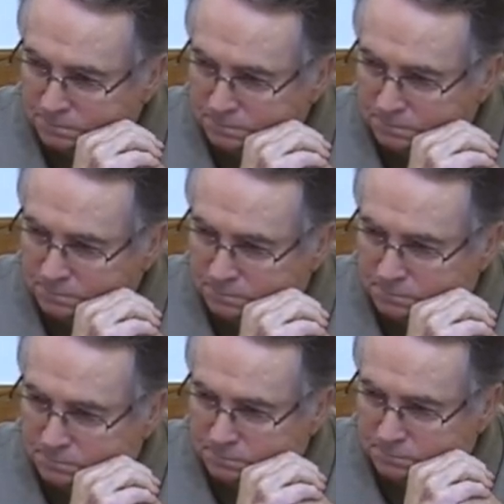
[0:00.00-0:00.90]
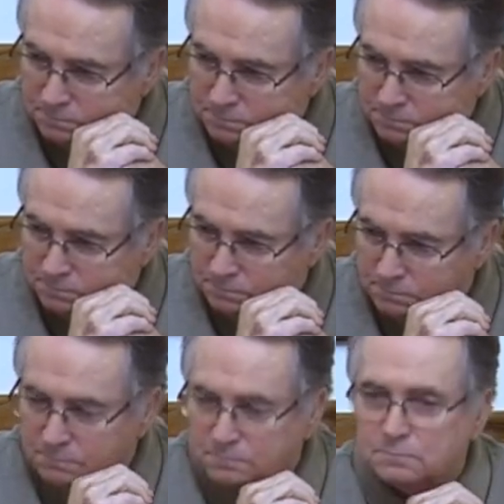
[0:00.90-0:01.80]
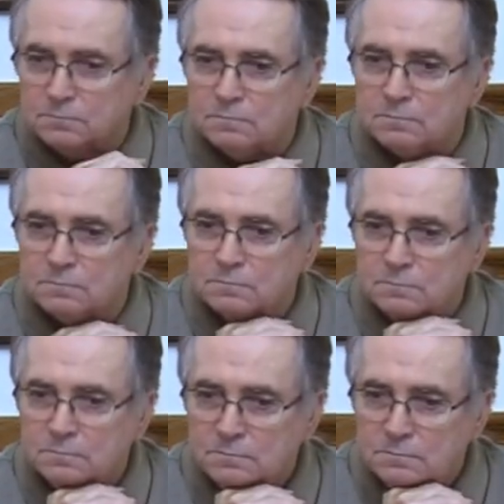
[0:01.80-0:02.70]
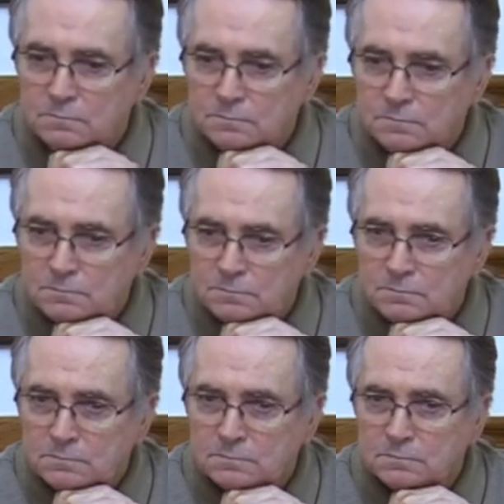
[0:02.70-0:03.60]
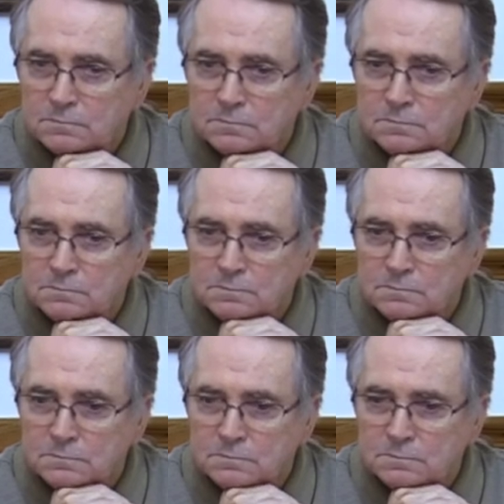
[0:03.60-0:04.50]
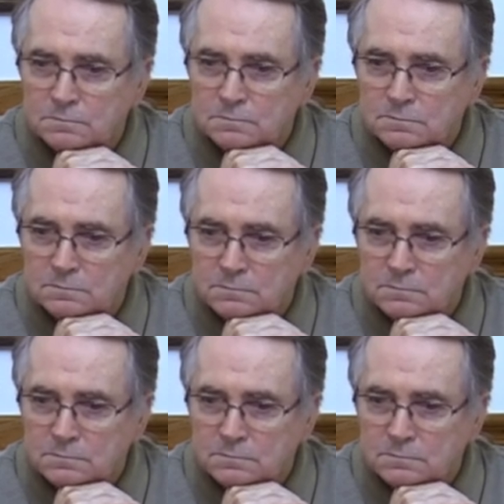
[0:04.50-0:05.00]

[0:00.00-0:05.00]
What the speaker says: This person isn't speaking.